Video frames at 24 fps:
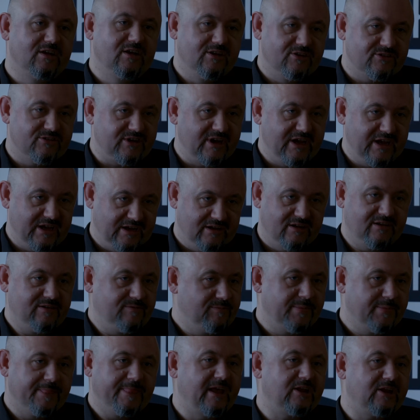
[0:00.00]
saying,
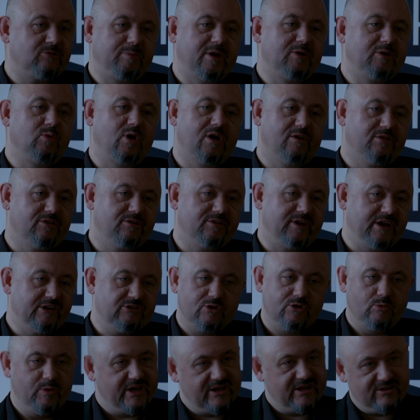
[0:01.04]
it's been one of the things
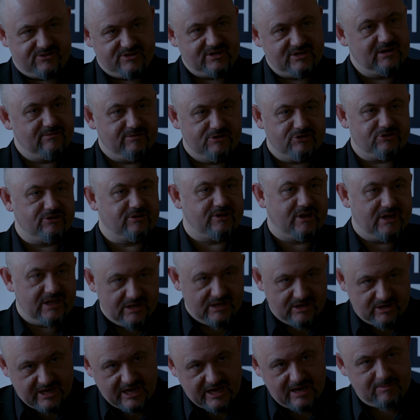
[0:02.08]
that we can see a visitor, he
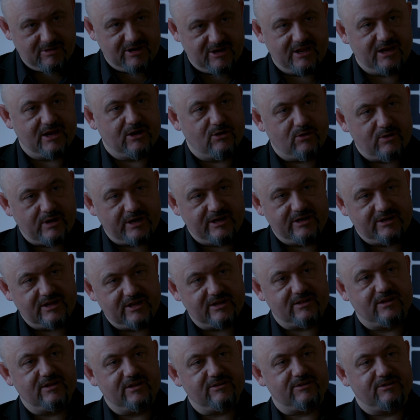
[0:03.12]
came in here and he
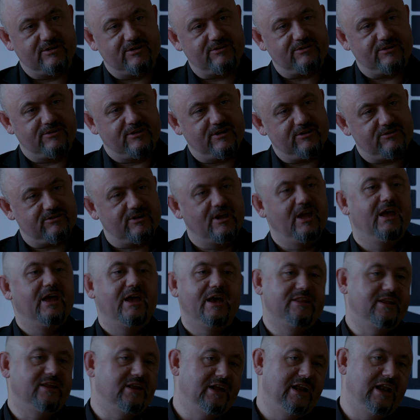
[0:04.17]
did this and this and this,
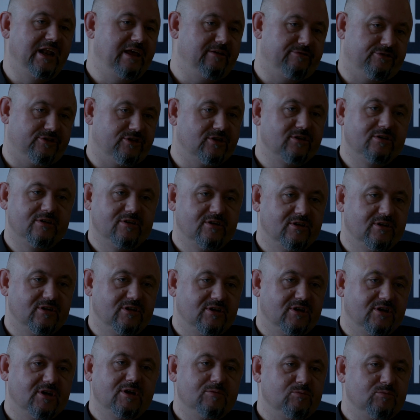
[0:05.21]
and then he left.
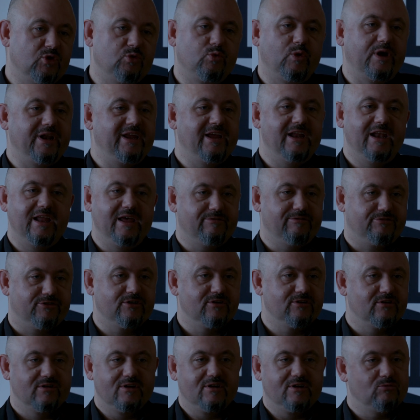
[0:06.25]
But when he left,
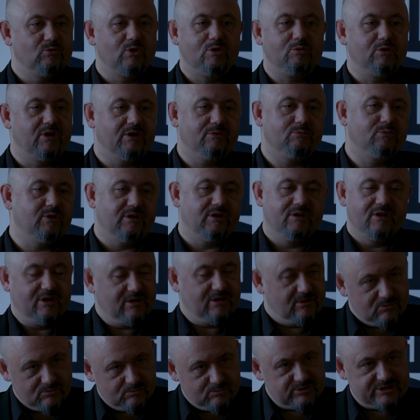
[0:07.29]

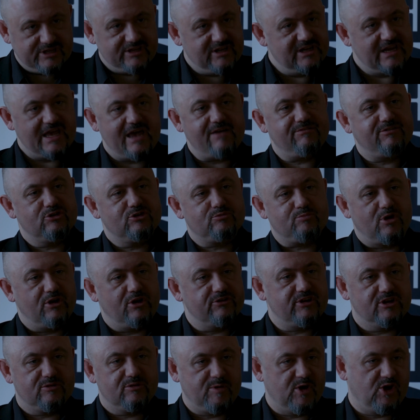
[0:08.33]
did he have this
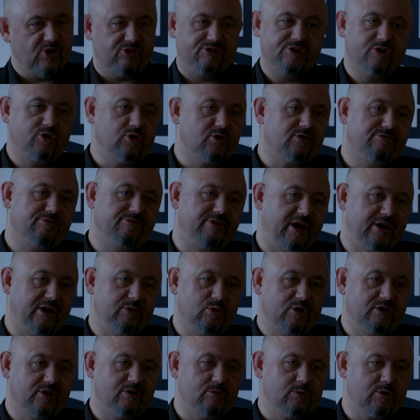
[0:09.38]
process because he couldn't find
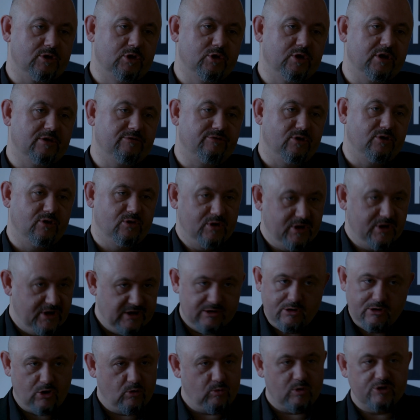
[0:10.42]
what he was looking for,
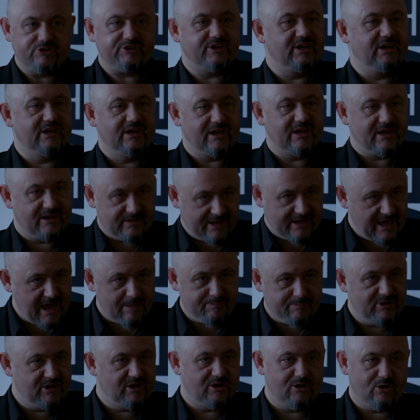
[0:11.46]
or was he
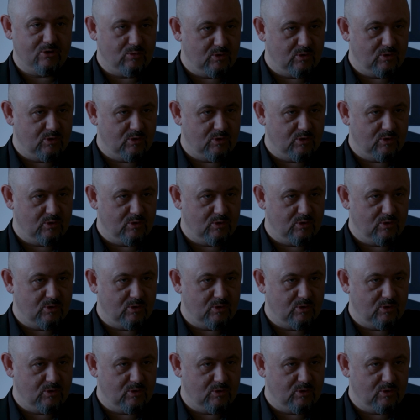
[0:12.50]
happy, or